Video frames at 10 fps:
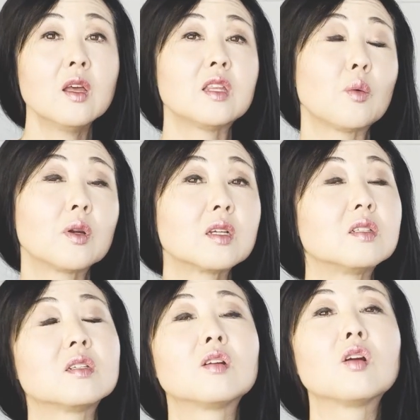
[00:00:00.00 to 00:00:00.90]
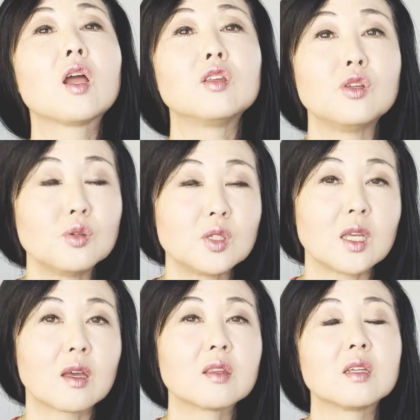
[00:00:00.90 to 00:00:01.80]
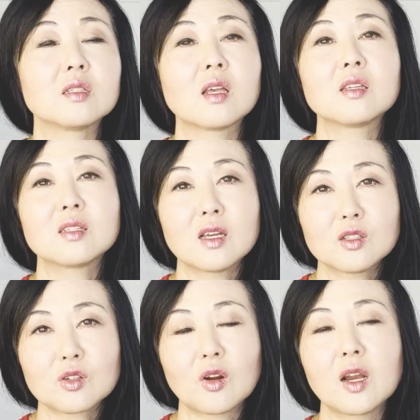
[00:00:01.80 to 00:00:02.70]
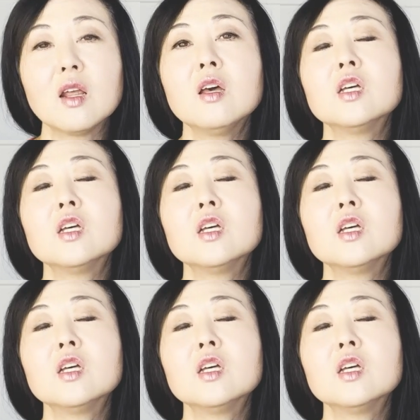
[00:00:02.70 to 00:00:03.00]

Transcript: they would consider using this sunscreen.